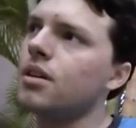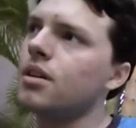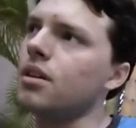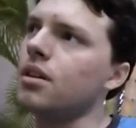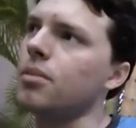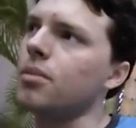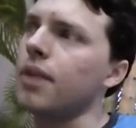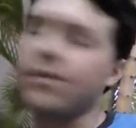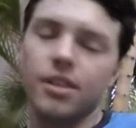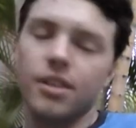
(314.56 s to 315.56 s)
But
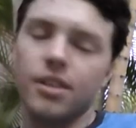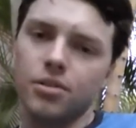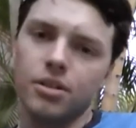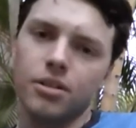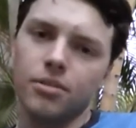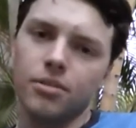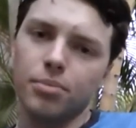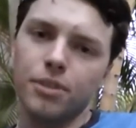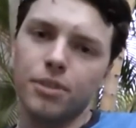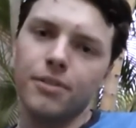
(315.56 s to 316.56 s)
after that little
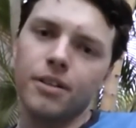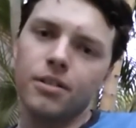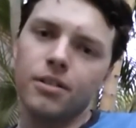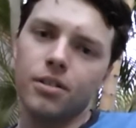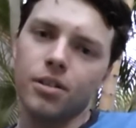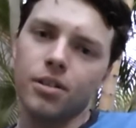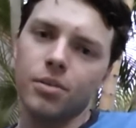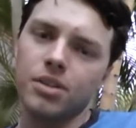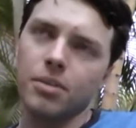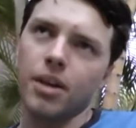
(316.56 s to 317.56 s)
briefing on what's
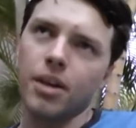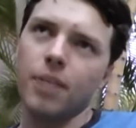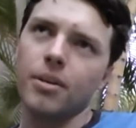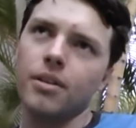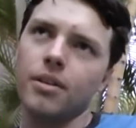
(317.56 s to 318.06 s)
going to be happening,